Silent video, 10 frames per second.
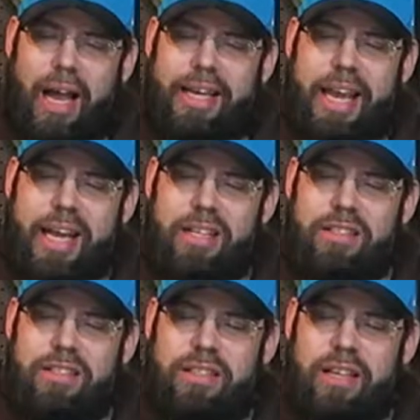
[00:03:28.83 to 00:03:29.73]
I
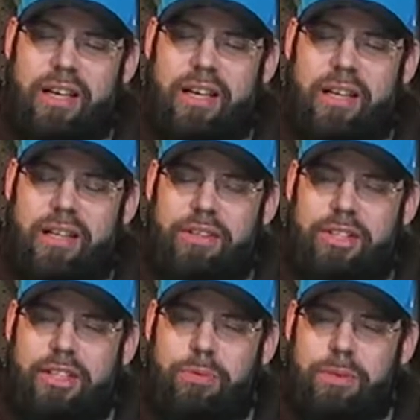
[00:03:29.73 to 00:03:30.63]
can say
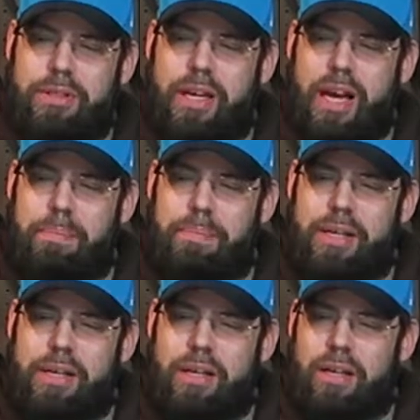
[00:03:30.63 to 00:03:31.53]
this would not
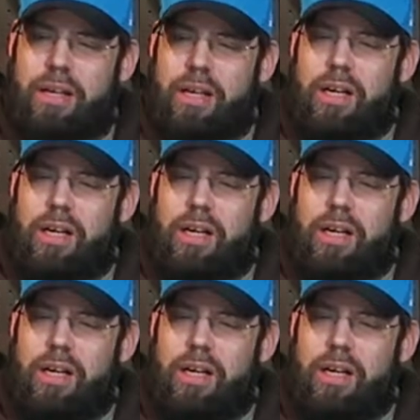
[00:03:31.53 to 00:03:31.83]
be